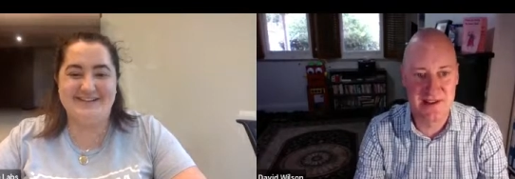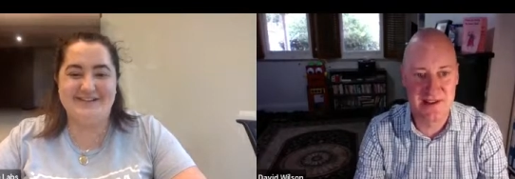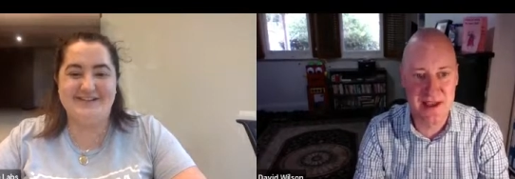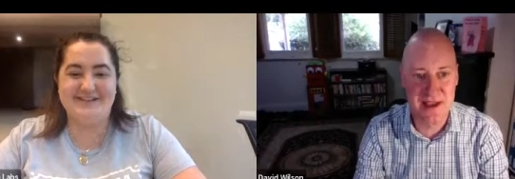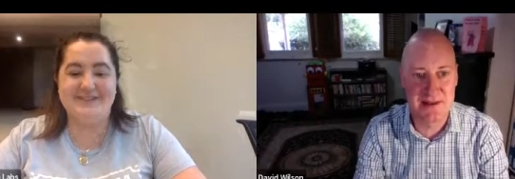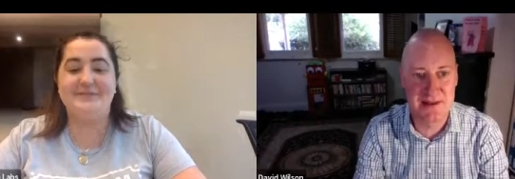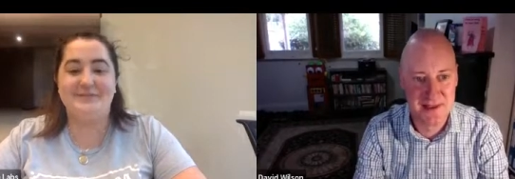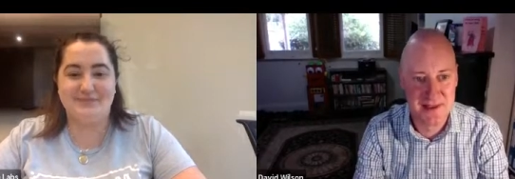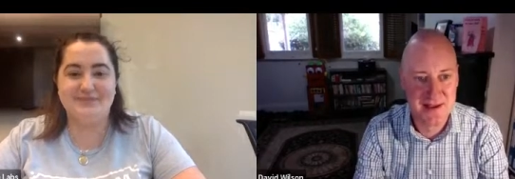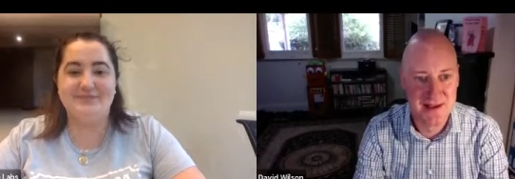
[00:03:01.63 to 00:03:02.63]
Speaker 1: having a family.
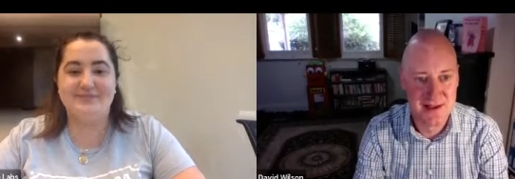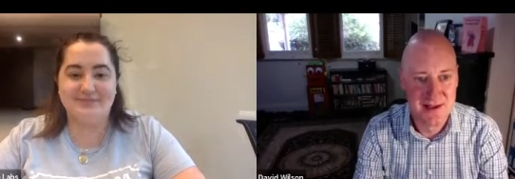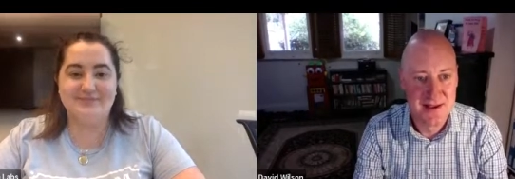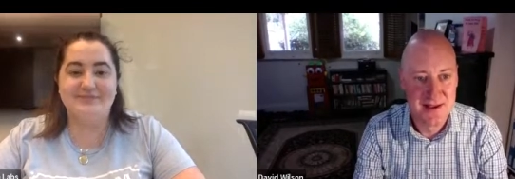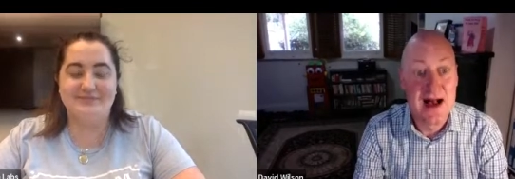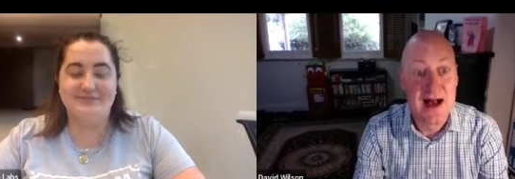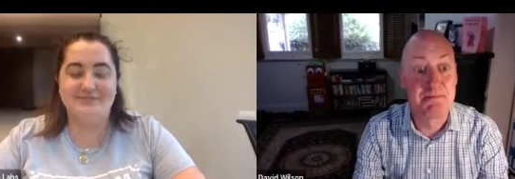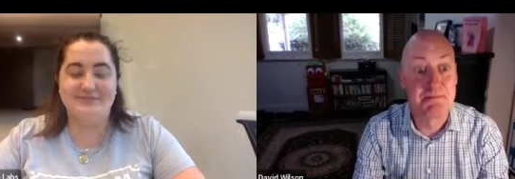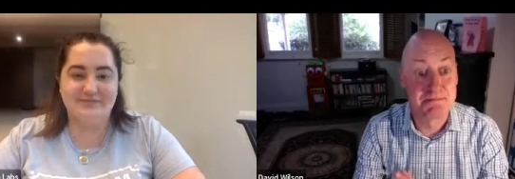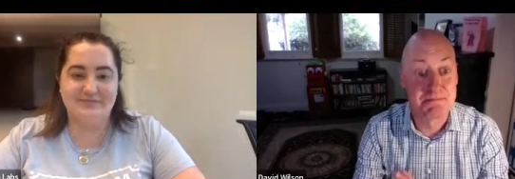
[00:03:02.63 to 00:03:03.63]

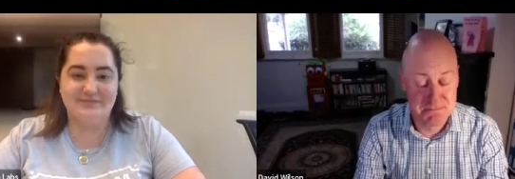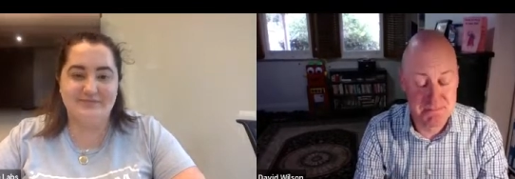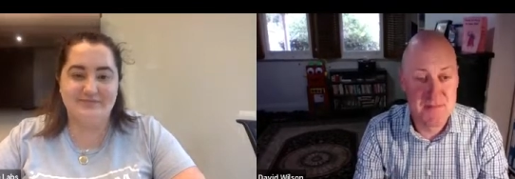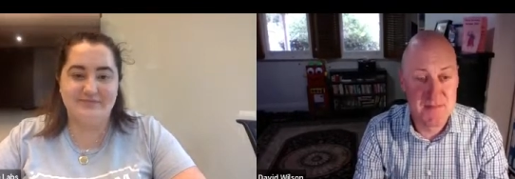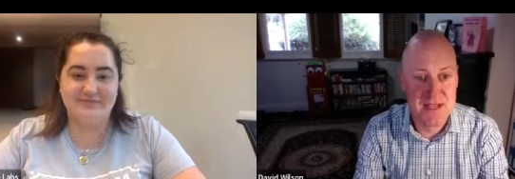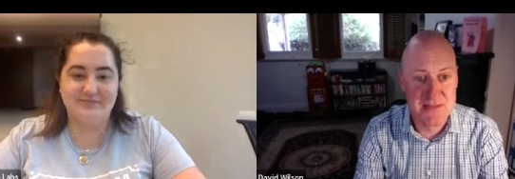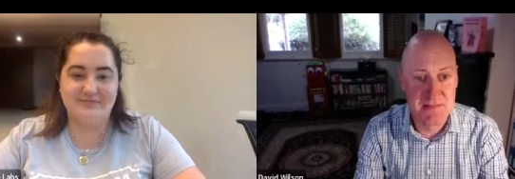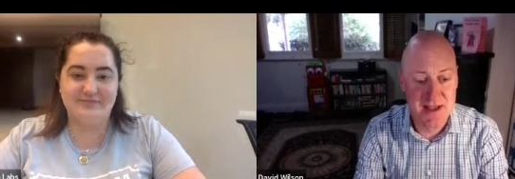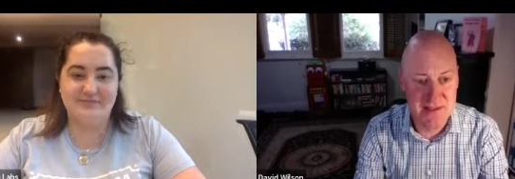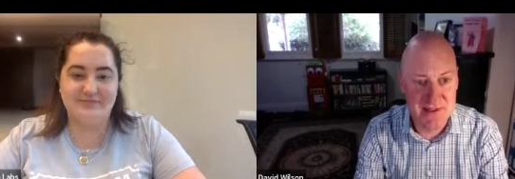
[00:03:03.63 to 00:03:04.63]
Um,
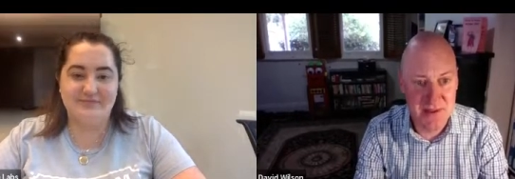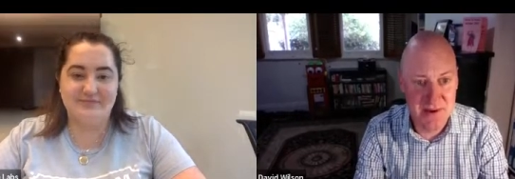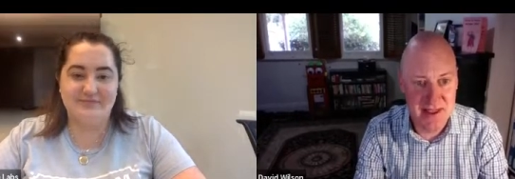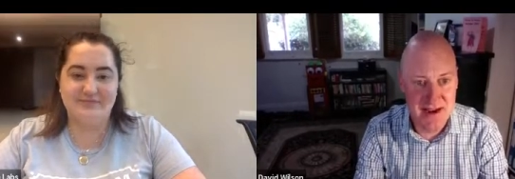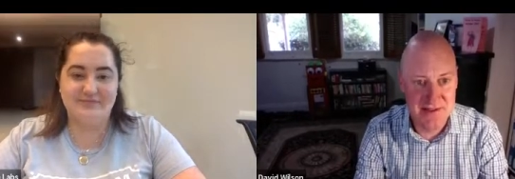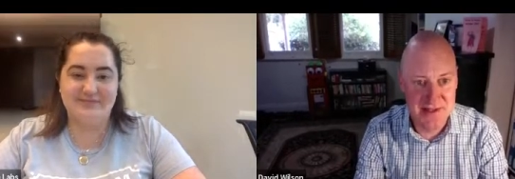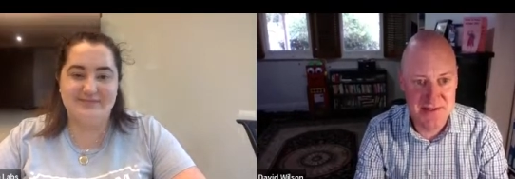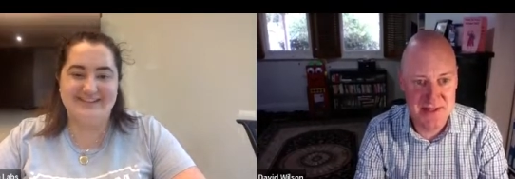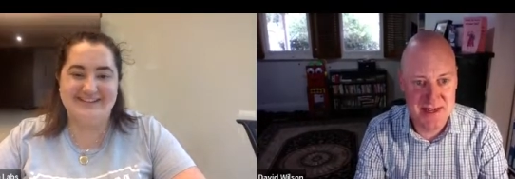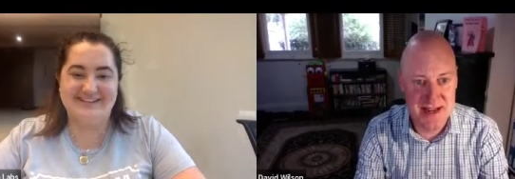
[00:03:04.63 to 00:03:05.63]
it's my 11th wedding
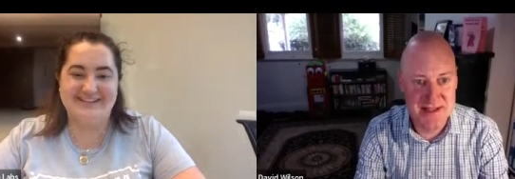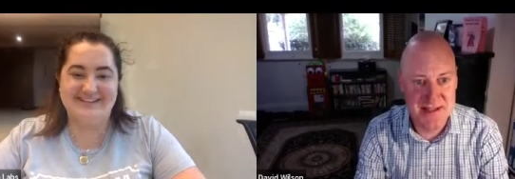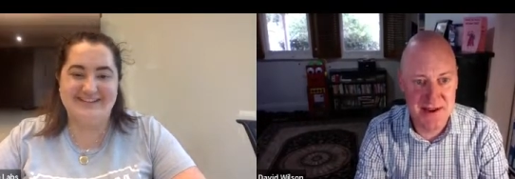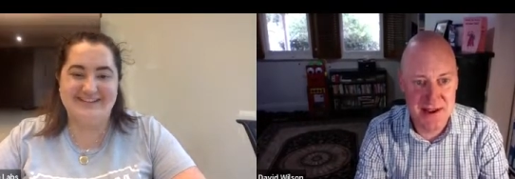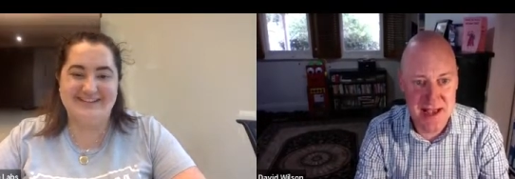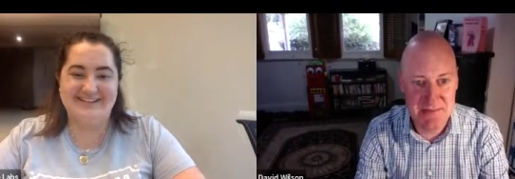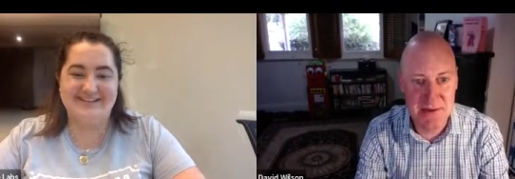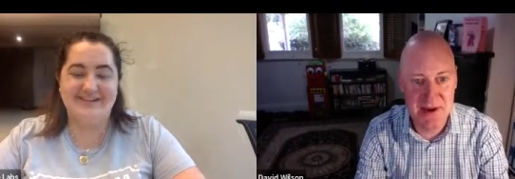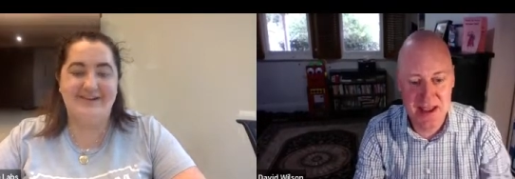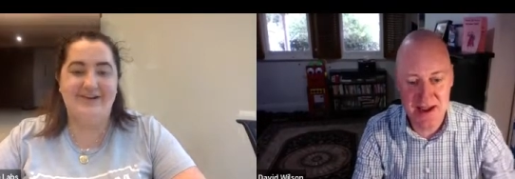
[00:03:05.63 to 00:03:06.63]
anniversary today. So
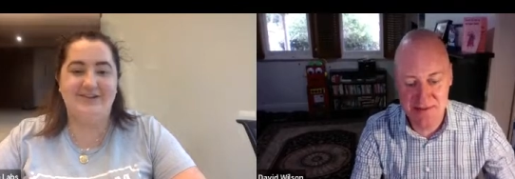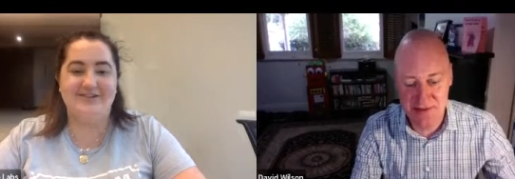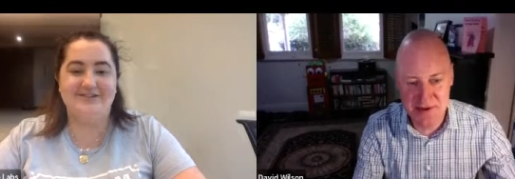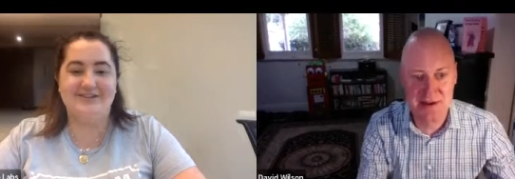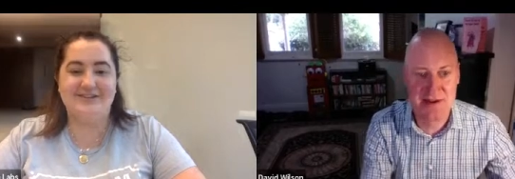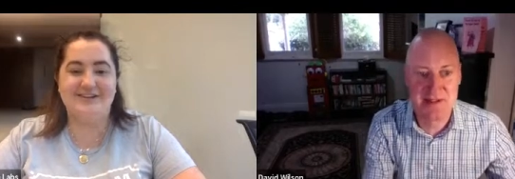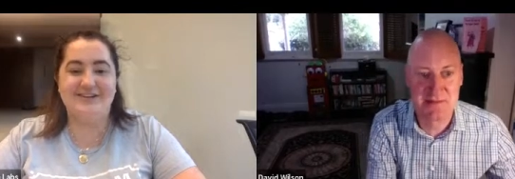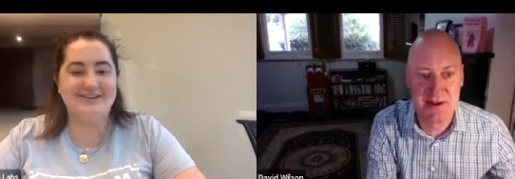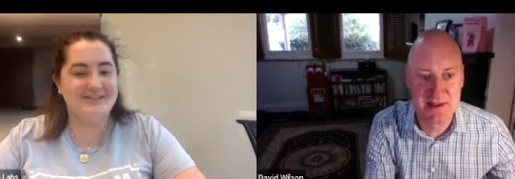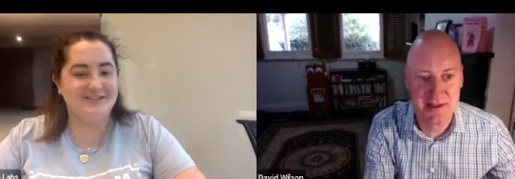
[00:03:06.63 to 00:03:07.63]
happy wedding anniversary
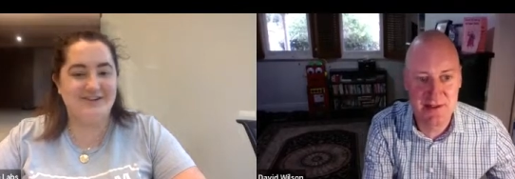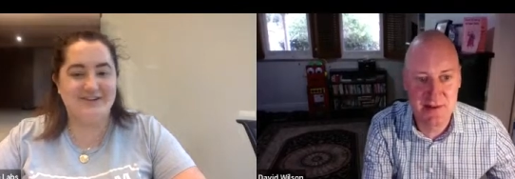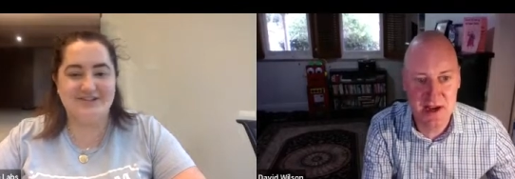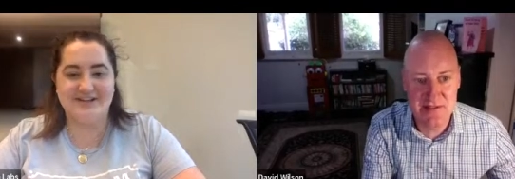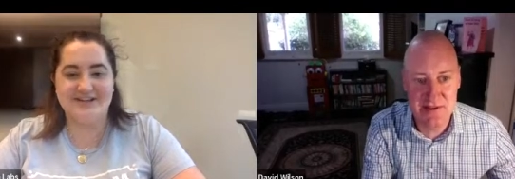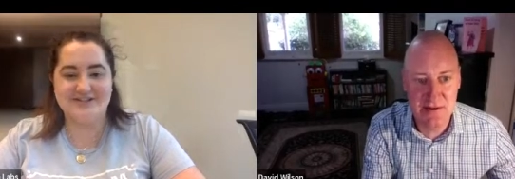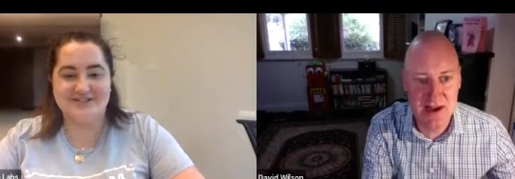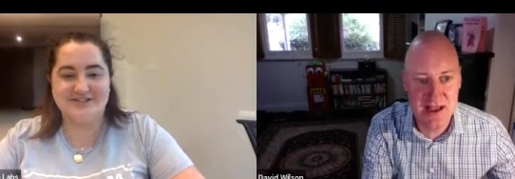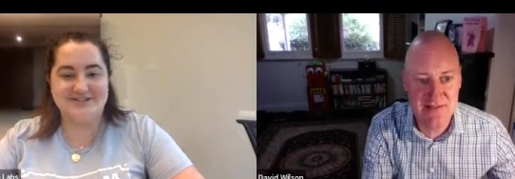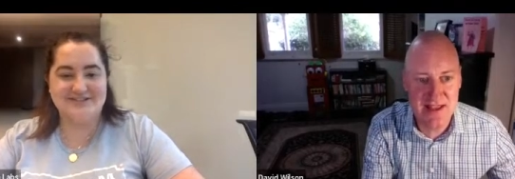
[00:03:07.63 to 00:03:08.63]
to my lovely wife, who
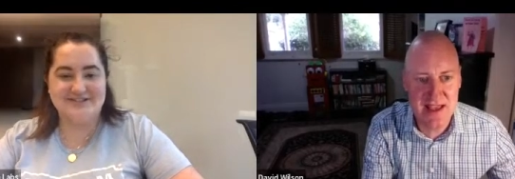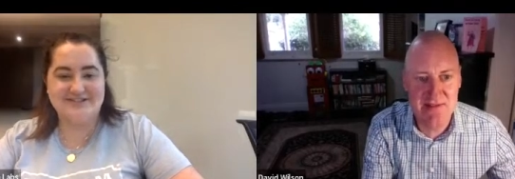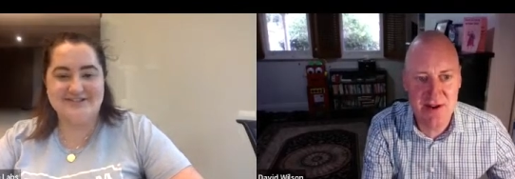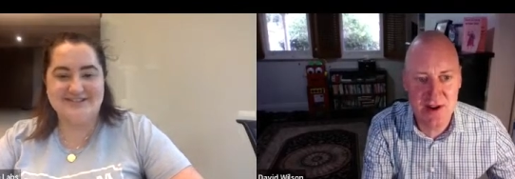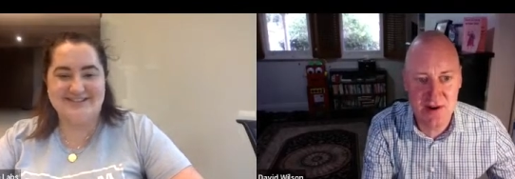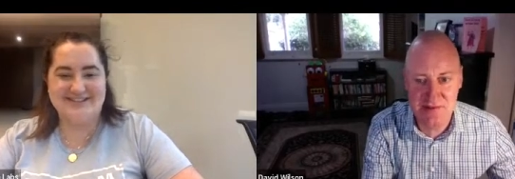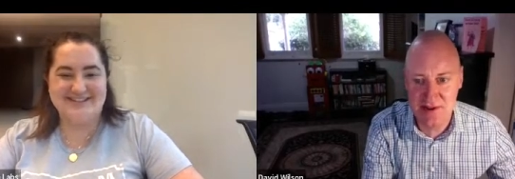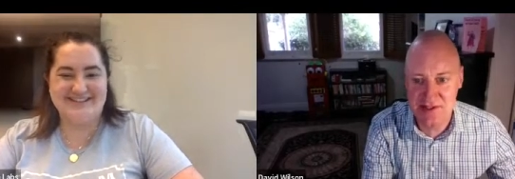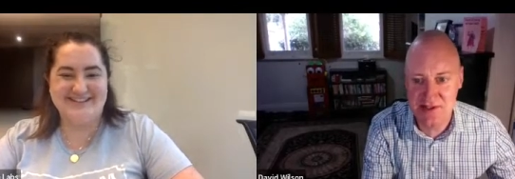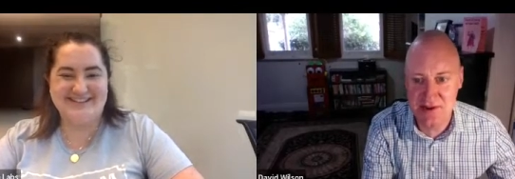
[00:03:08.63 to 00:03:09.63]
I have every
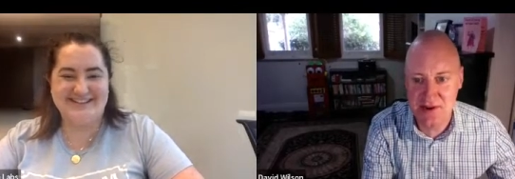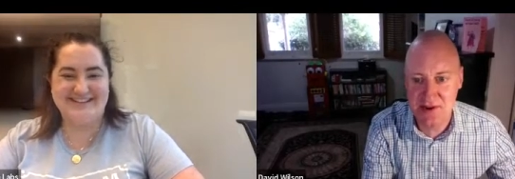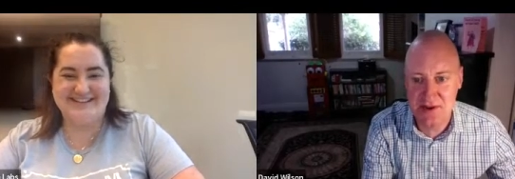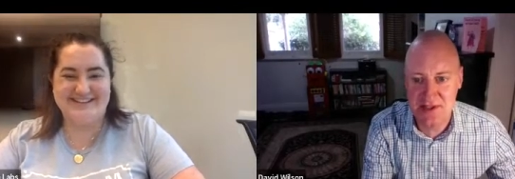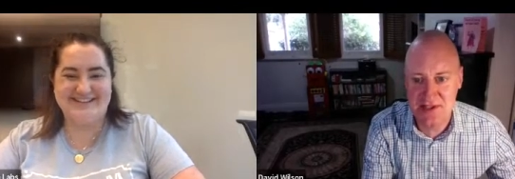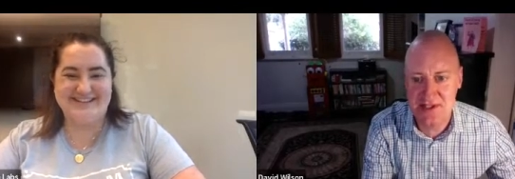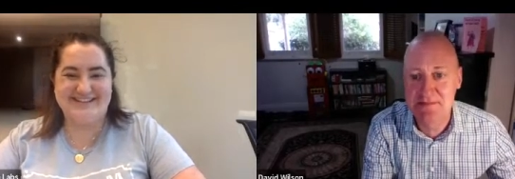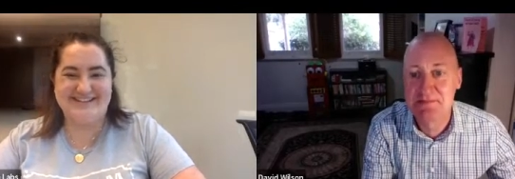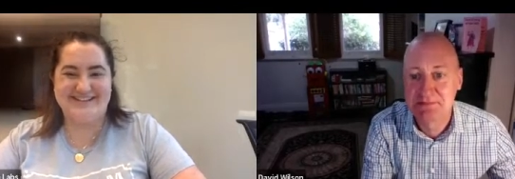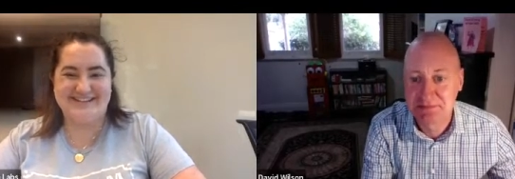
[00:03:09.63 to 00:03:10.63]
confidence is not going to watch this.